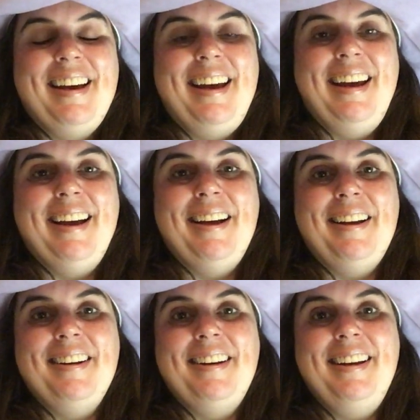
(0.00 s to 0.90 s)

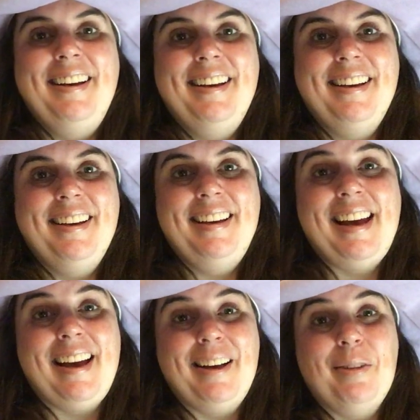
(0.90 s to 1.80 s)
And
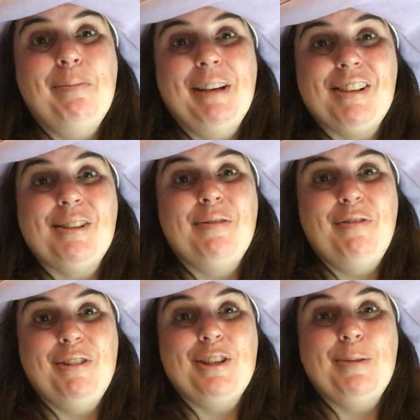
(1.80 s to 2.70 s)
yeah, a mix of
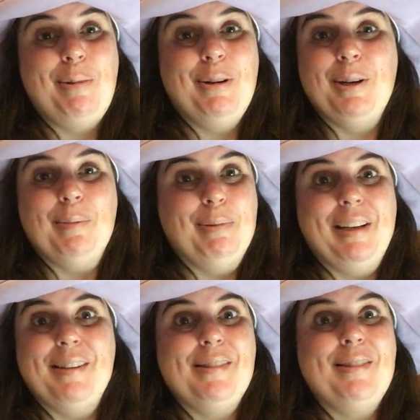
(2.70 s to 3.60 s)
free spirit
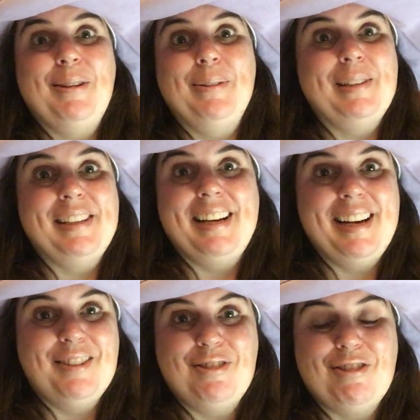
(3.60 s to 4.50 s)
plus totally
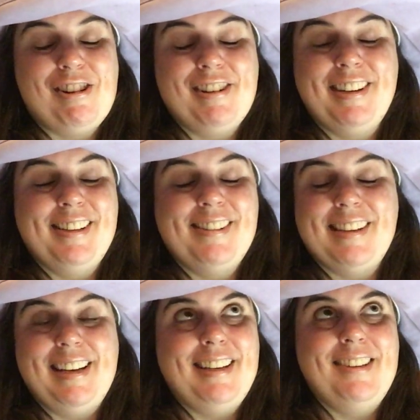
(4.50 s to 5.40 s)
high strung. It's
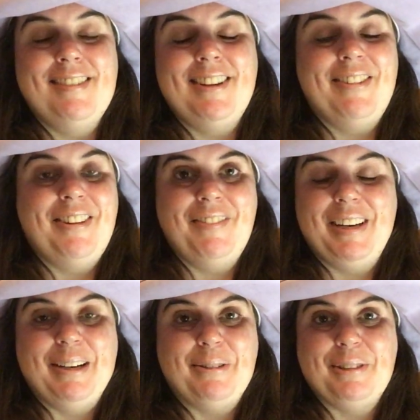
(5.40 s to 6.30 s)
like you don't even
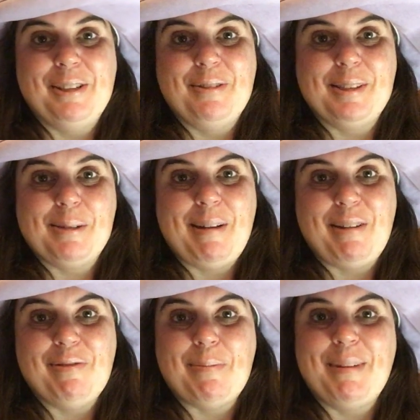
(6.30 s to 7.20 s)
know what to
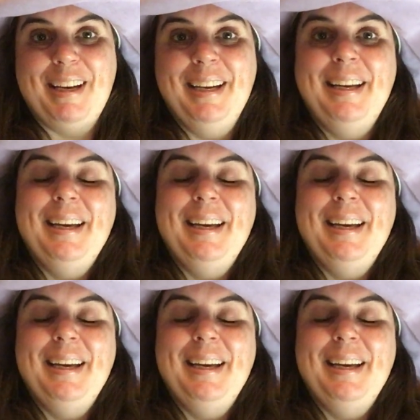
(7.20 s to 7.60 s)
expect from me.